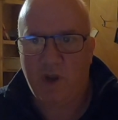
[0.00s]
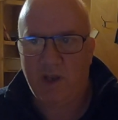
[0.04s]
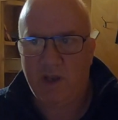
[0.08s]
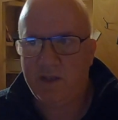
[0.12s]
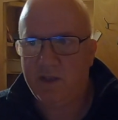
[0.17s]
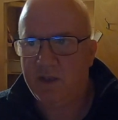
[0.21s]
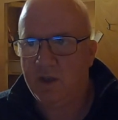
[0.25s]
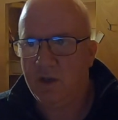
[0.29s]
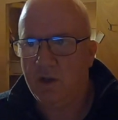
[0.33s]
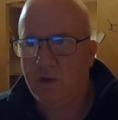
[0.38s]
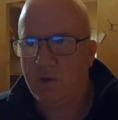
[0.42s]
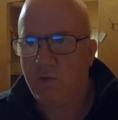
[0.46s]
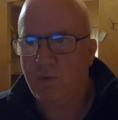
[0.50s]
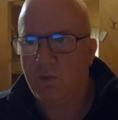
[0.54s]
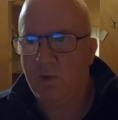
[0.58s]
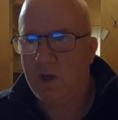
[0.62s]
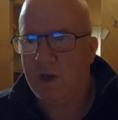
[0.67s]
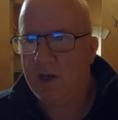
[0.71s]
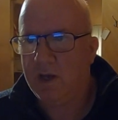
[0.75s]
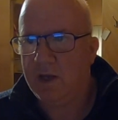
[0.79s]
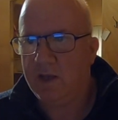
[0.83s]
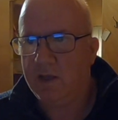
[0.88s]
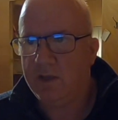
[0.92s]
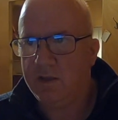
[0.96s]
radio
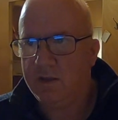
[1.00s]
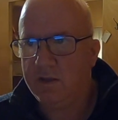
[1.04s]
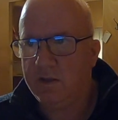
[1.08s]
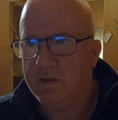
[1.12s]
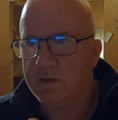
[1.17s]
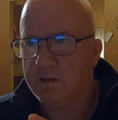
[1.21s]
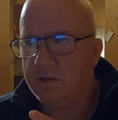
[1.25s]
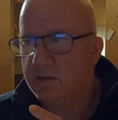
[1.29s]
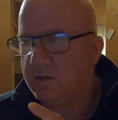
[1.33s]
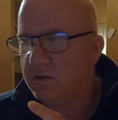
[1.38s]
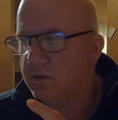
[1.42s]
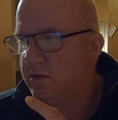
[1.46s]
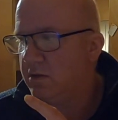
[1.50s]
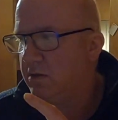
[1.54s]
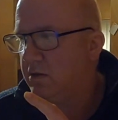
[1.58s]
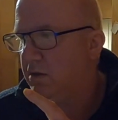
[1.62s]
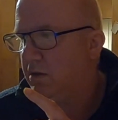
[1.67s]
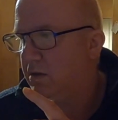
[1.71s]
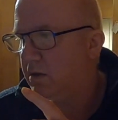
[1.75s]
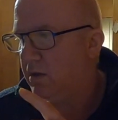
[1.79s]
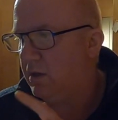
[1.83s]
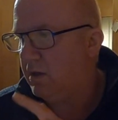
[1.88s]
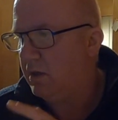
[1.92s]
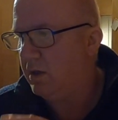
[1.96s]
and
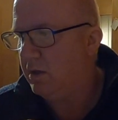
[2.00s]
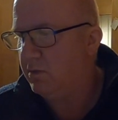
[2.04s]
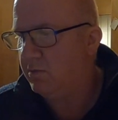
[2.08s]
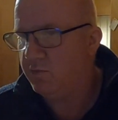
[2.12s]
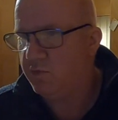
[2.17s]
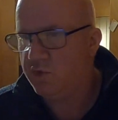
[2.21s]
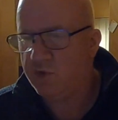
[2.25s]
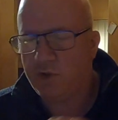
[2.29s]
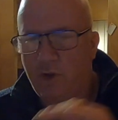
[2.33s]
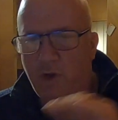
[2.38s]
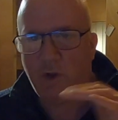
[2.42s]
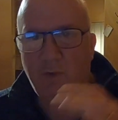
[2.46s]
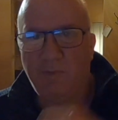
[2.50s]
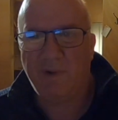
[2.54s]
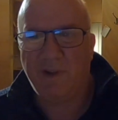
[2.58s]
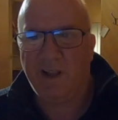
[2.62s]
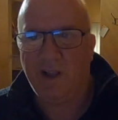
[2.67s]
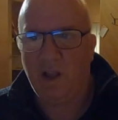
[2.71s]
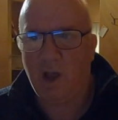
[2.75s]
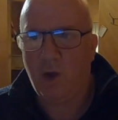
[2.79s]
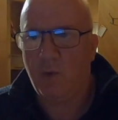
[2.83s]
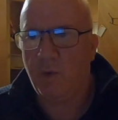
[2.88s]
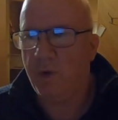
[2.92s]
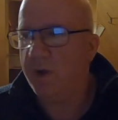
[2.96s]
um, just going a
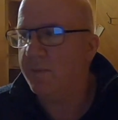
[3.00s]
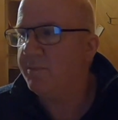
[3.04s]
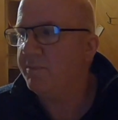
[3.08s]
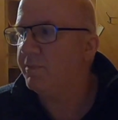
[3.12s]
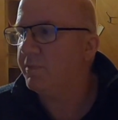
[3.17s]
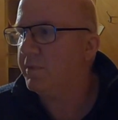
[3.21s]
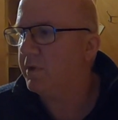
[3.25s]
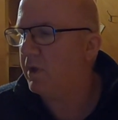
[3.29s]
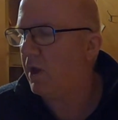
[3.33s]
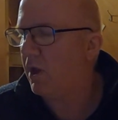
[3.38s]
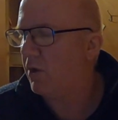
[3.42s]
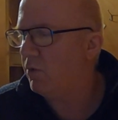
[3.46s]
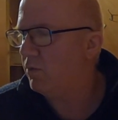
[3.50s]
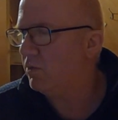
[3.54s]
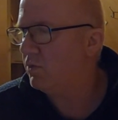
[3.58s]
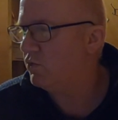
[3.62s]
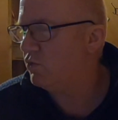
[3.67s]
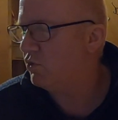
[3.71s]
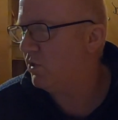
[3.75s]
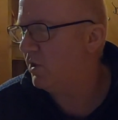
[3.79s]
bit lower, going